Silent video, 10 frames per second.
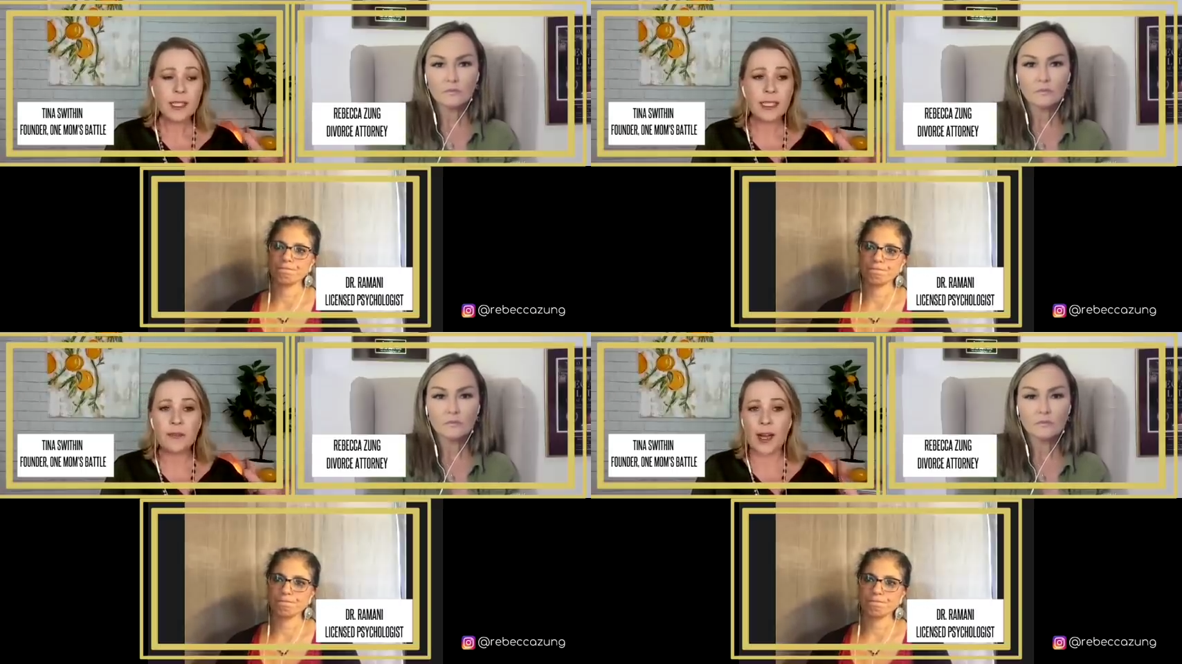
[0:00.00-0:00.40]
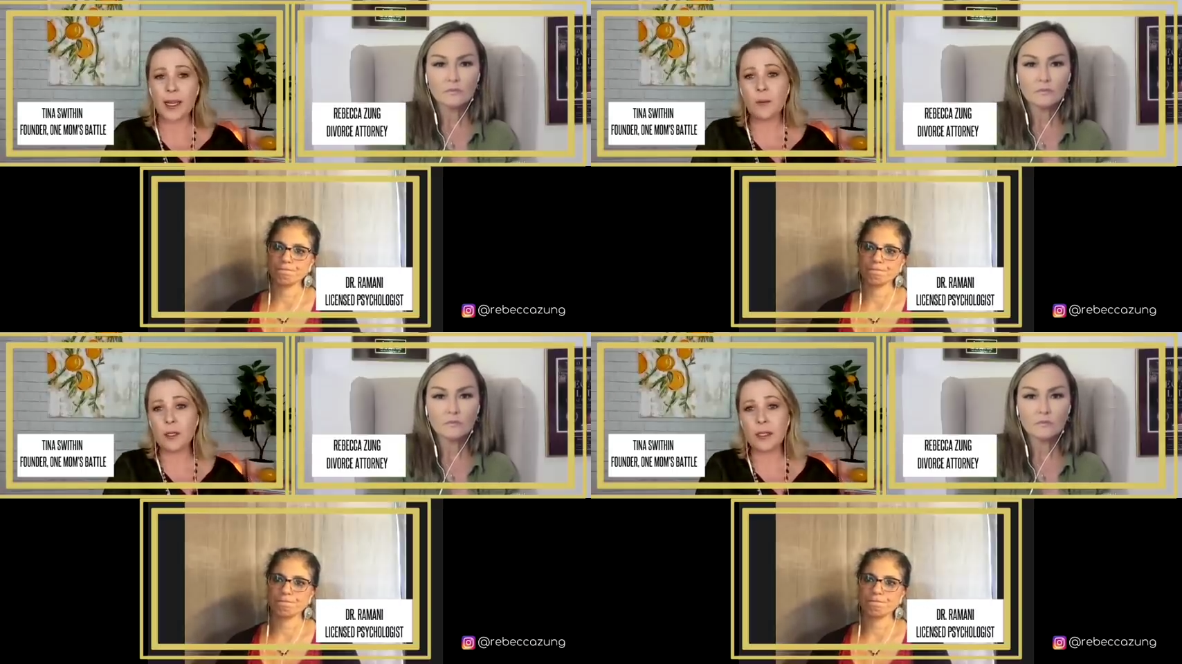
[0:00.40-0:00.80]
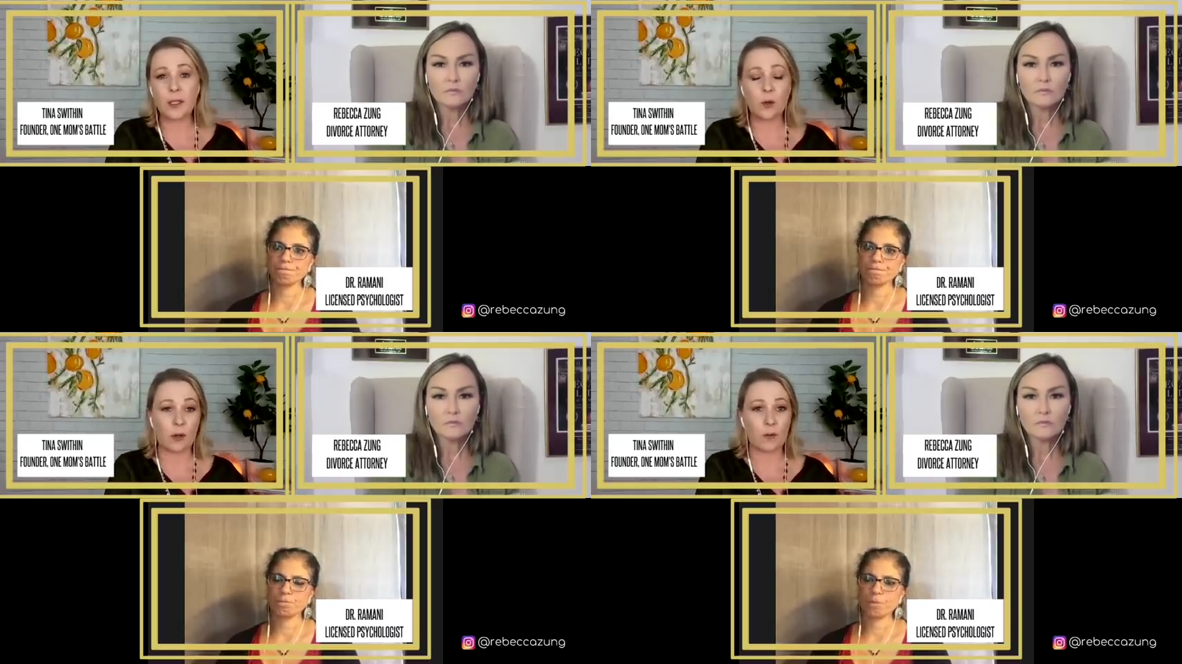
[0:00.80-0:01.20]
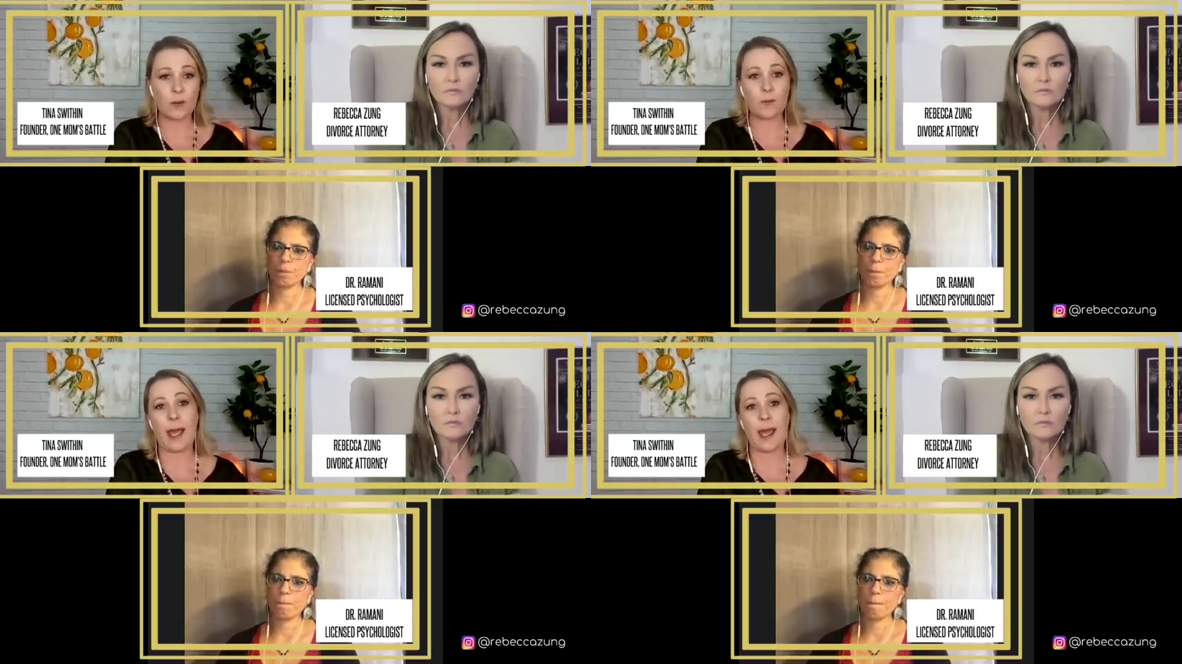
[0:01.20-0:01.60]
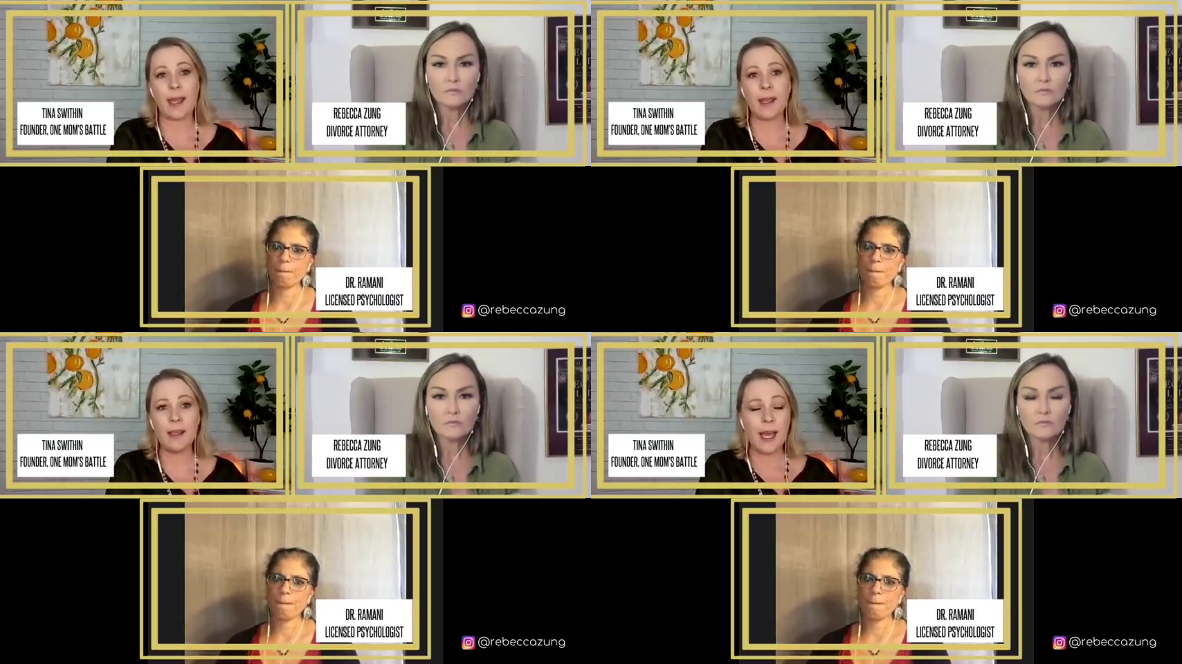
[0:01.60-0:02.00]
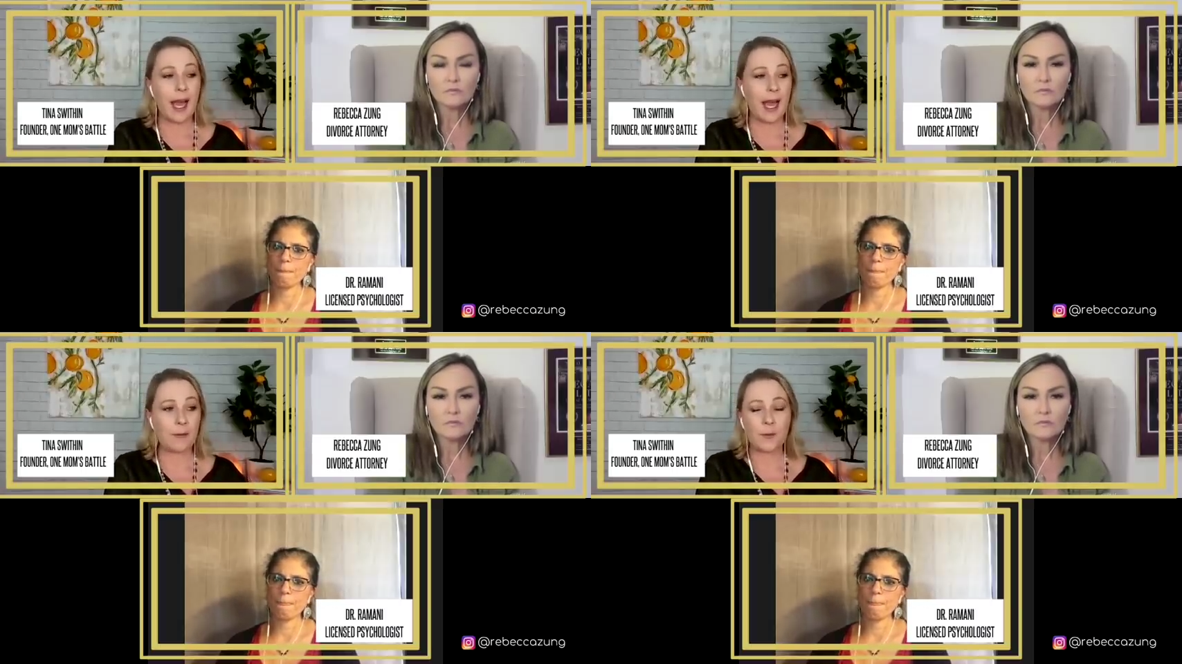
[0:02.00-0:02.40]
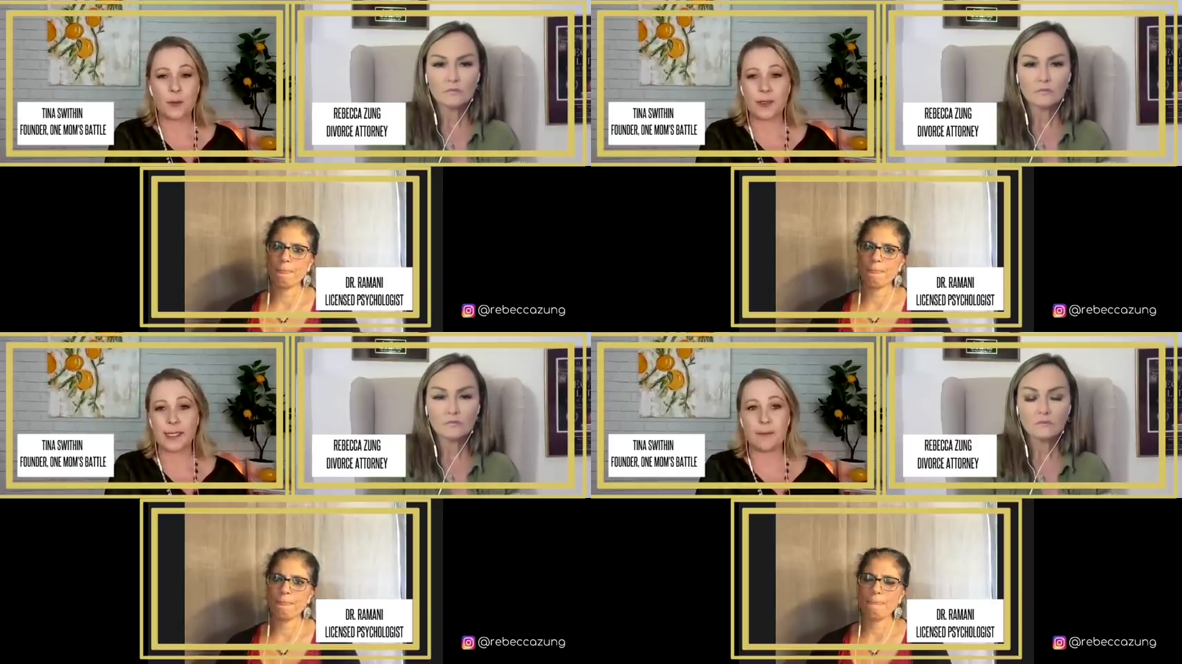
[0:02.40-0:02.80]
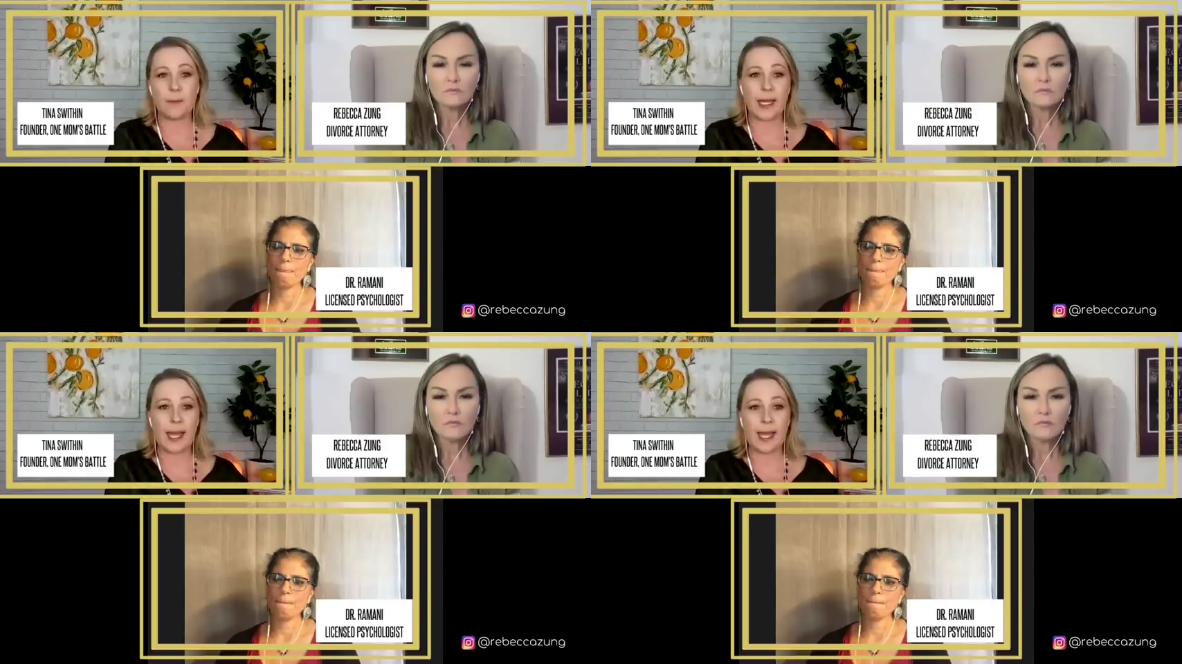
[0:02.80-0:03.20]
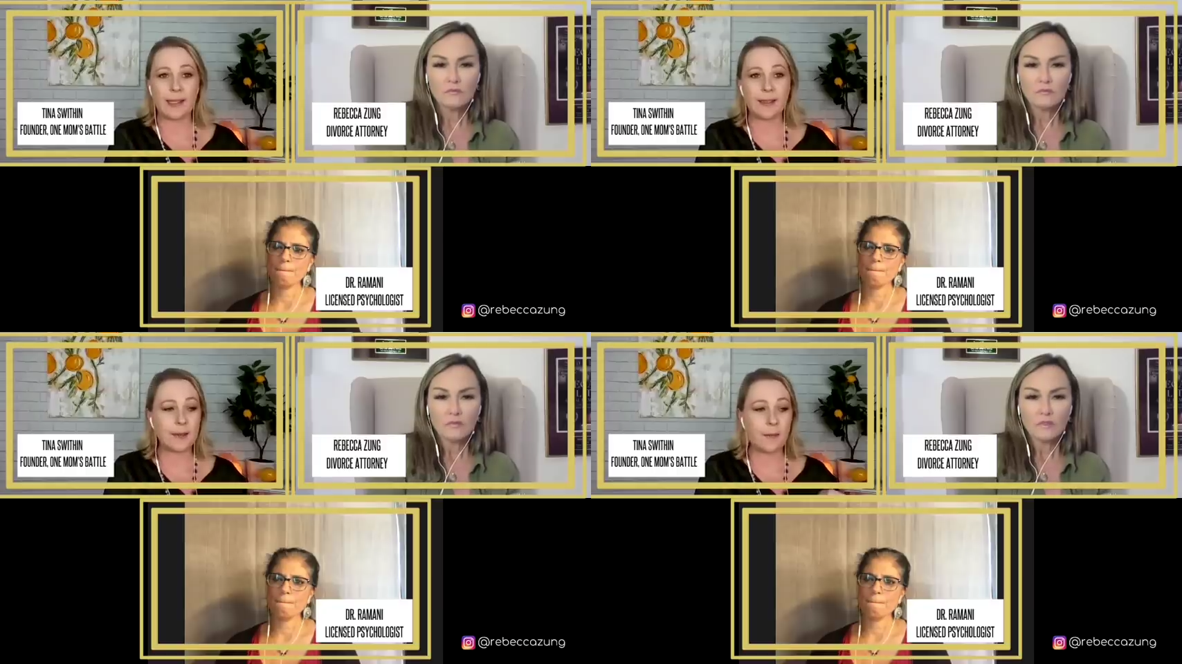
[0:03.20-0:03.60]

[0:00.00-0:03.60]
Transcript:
Speaker 1: if i were in courtroom a I would present my case,